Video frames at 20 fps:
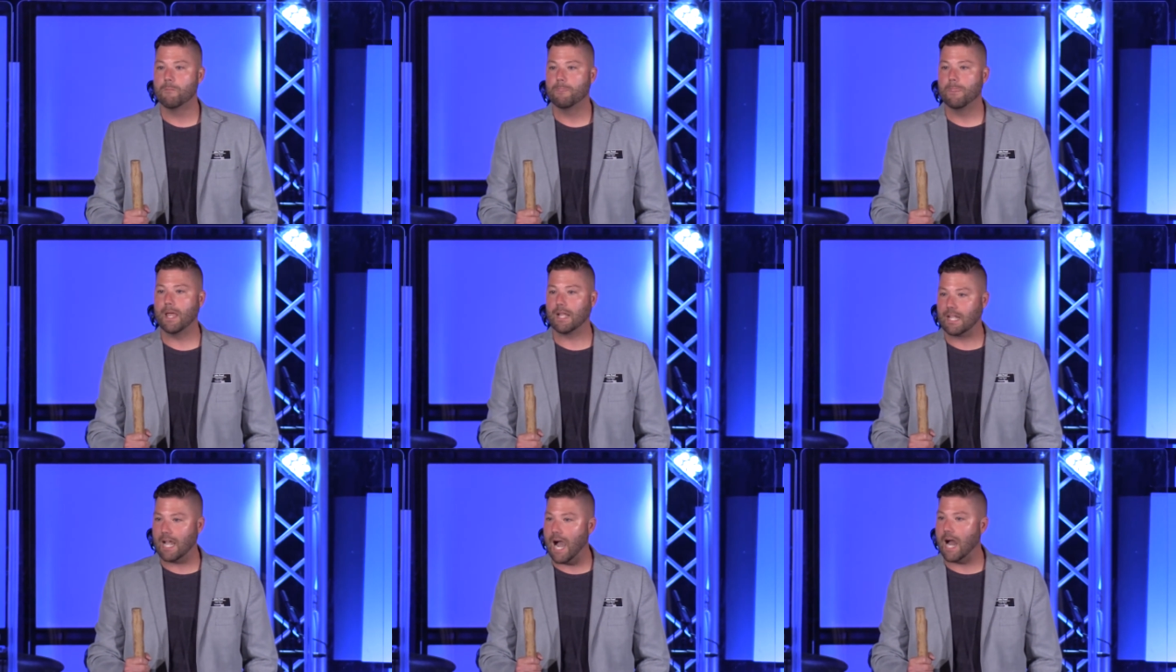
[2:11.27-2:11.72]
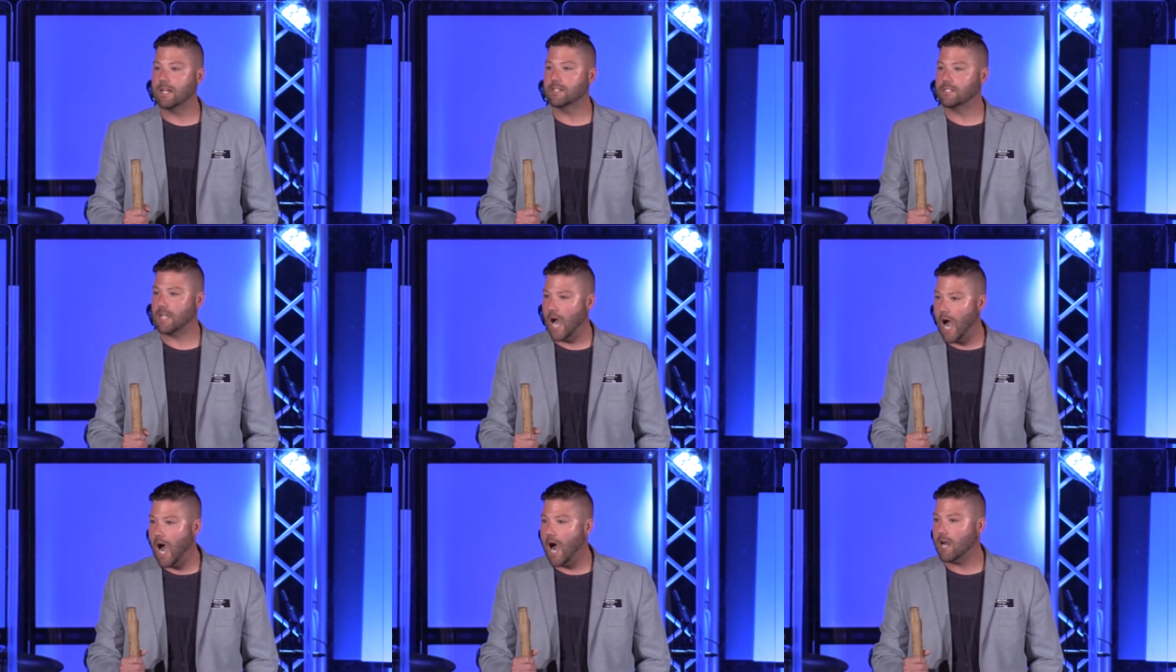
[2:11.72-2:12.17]
That God is
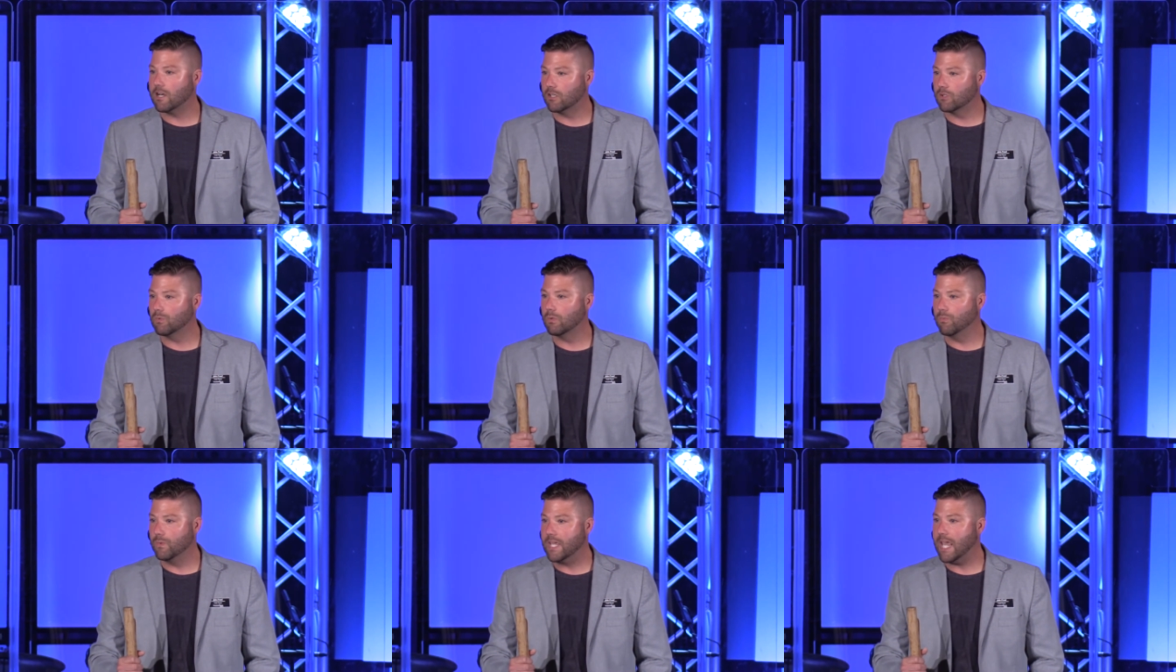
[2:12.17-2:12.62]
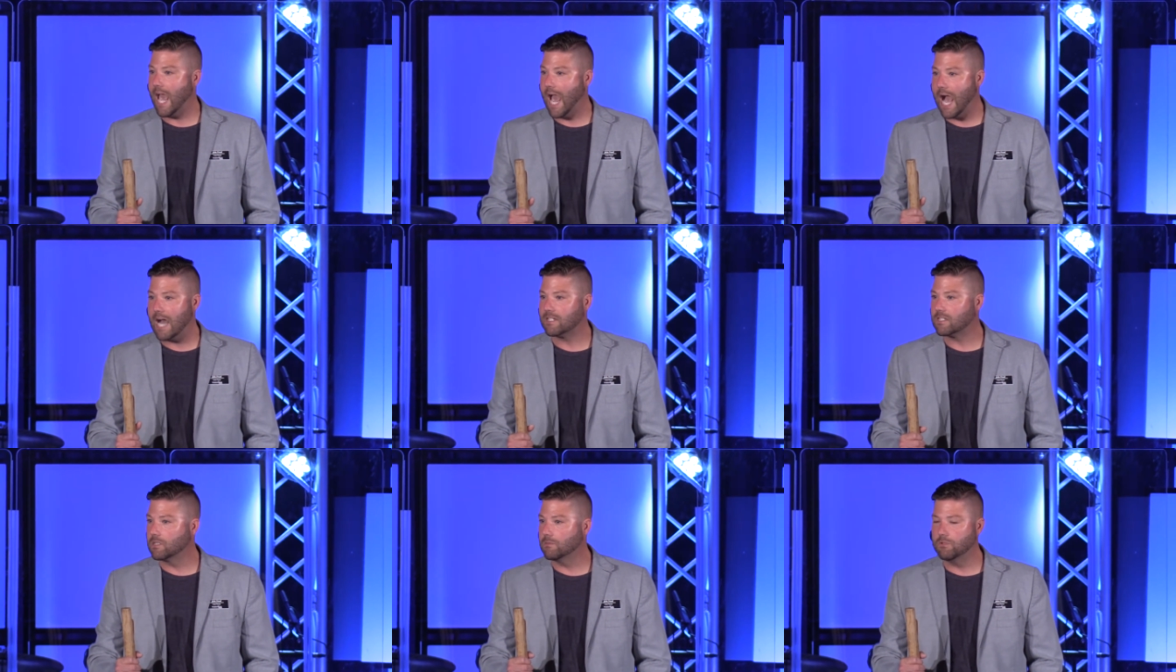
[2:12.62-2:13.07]
honored when we
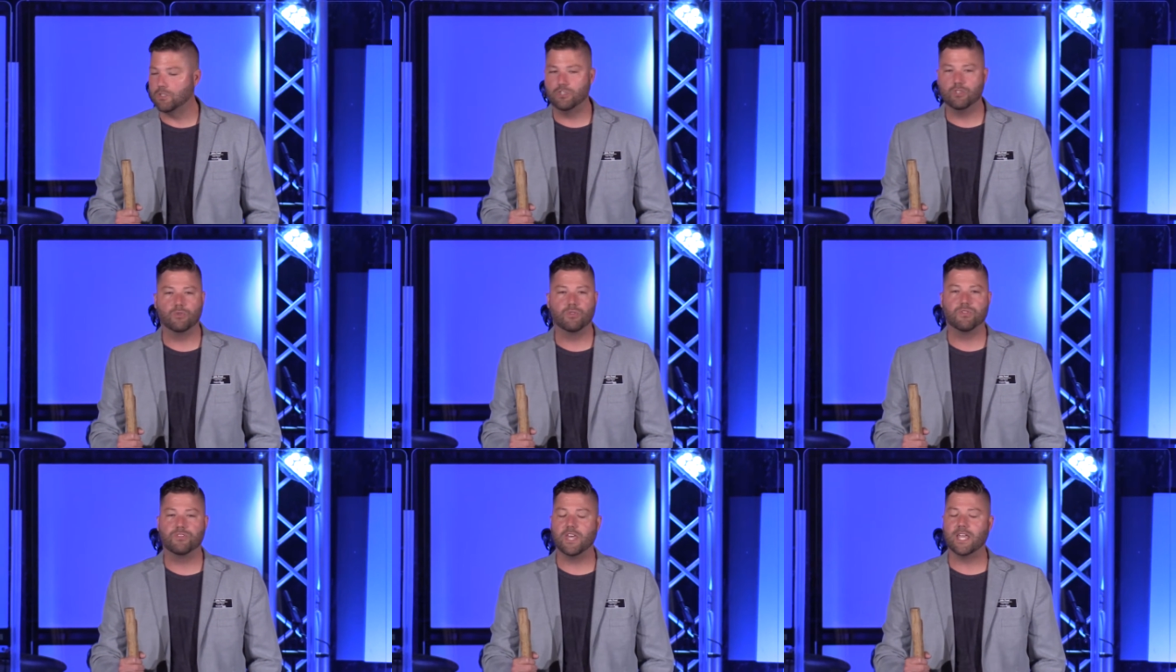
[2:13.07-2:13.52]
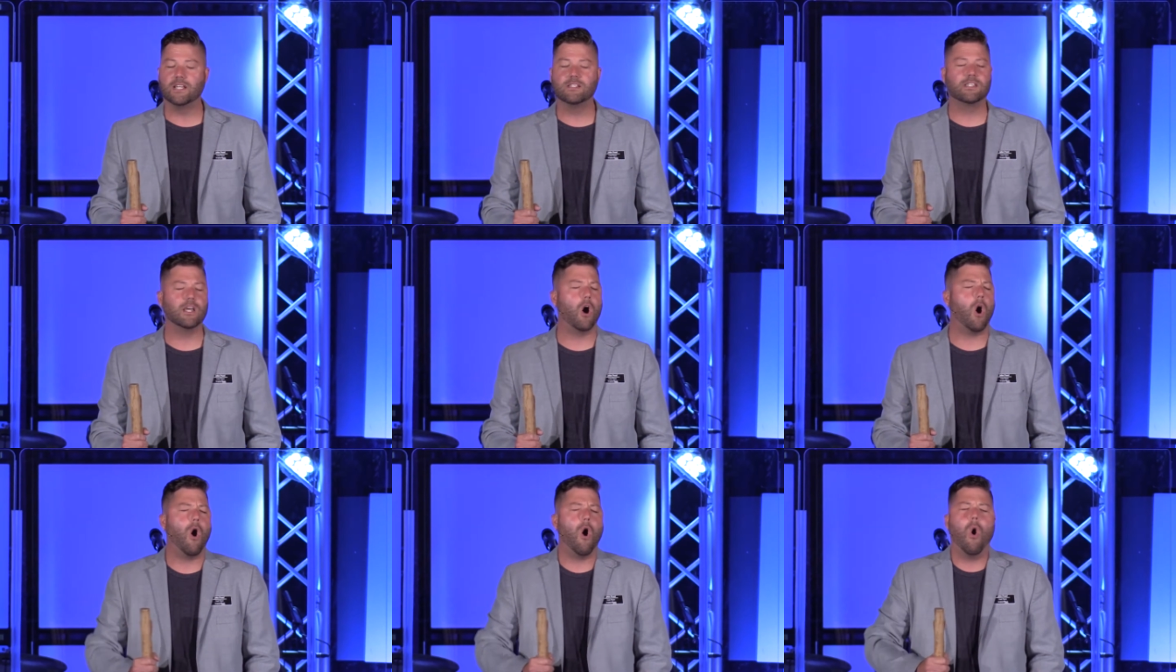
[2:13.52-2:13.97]
ask Him to do things
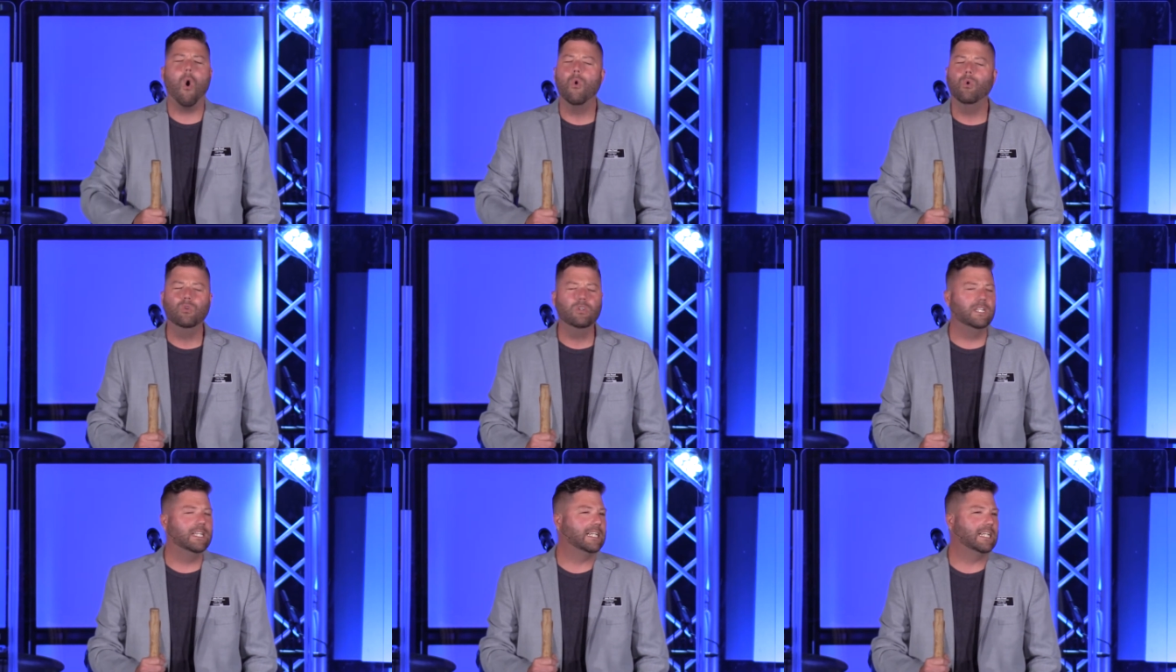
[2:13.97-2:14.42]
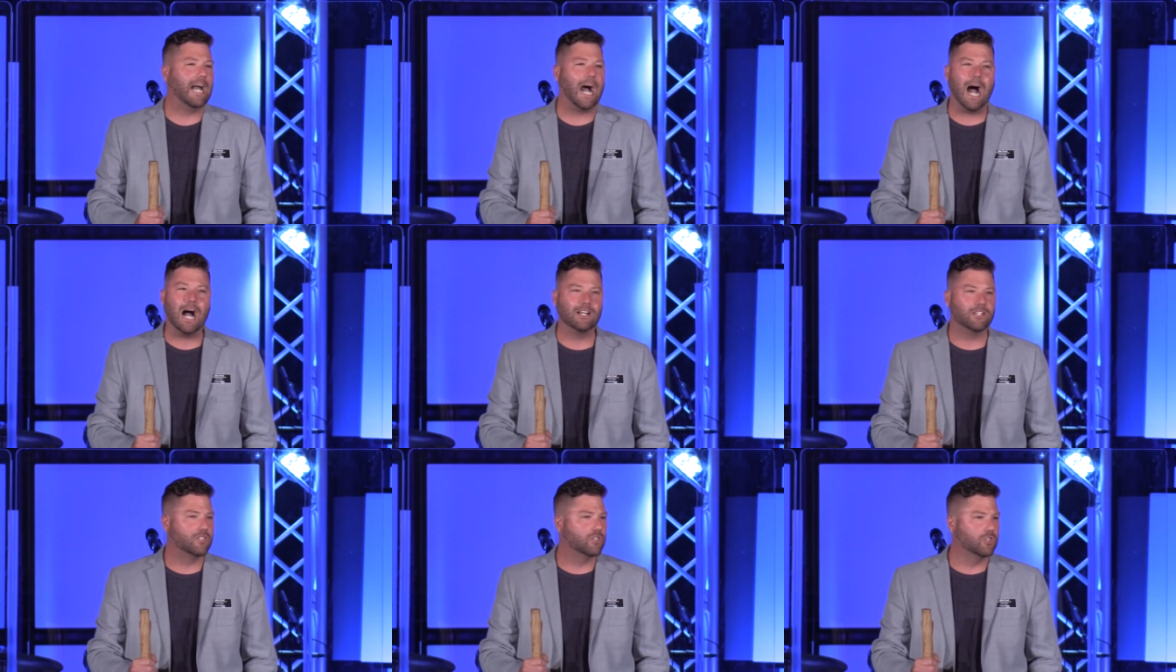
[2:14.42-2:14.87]
that only
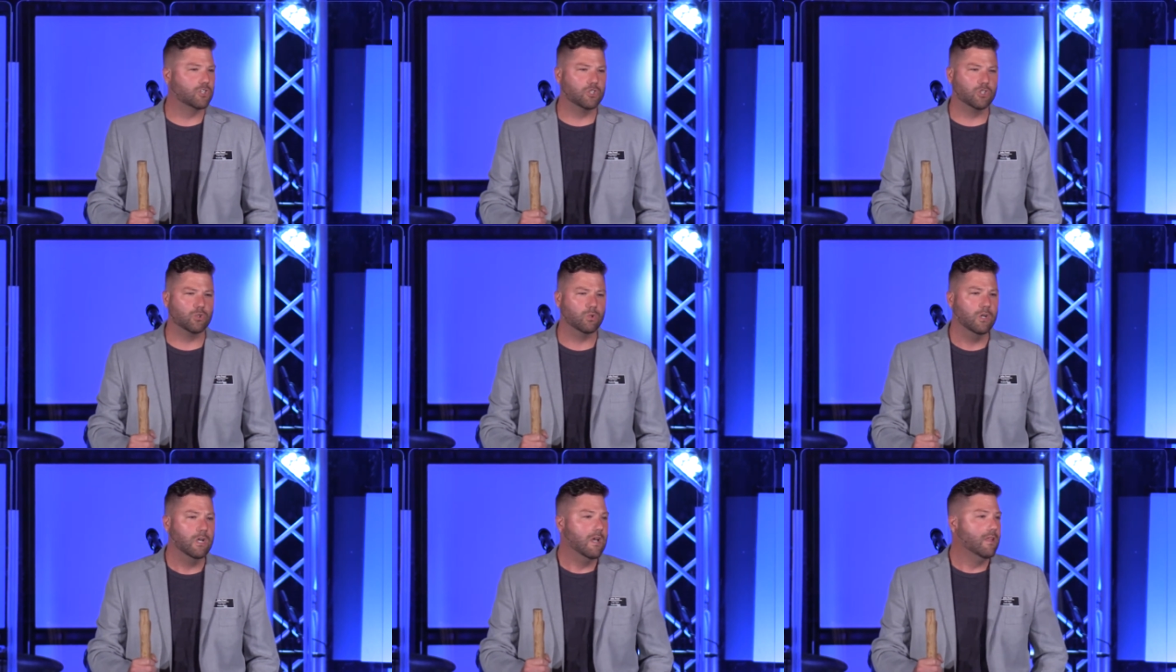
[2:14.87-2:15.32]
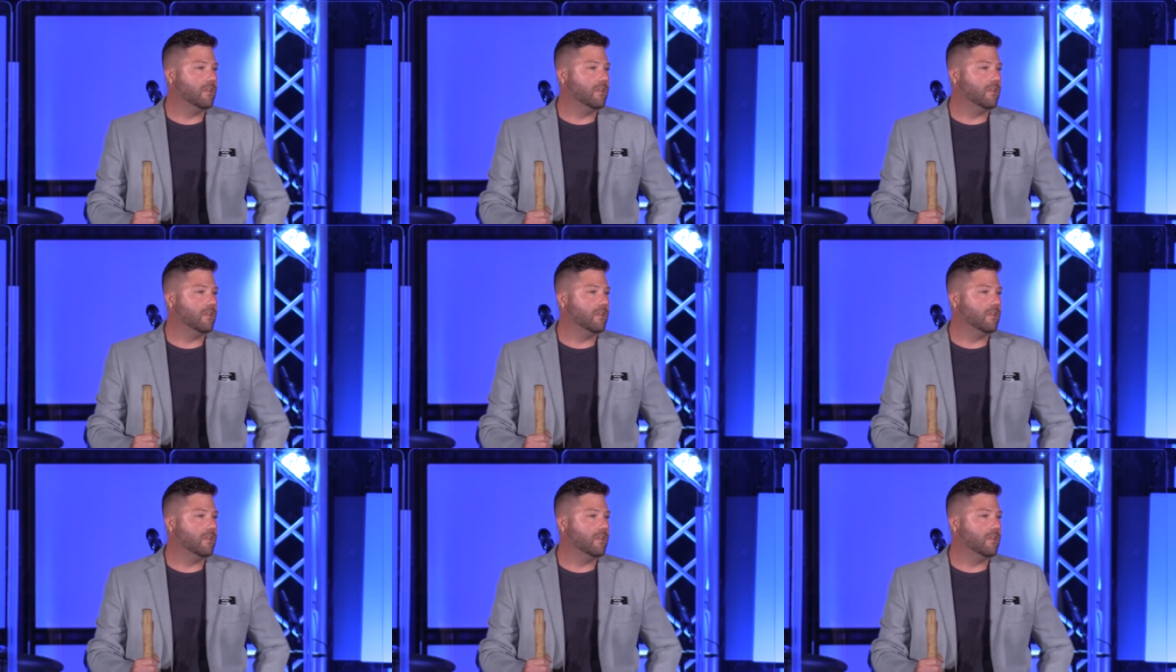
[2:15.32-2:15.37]
God could do.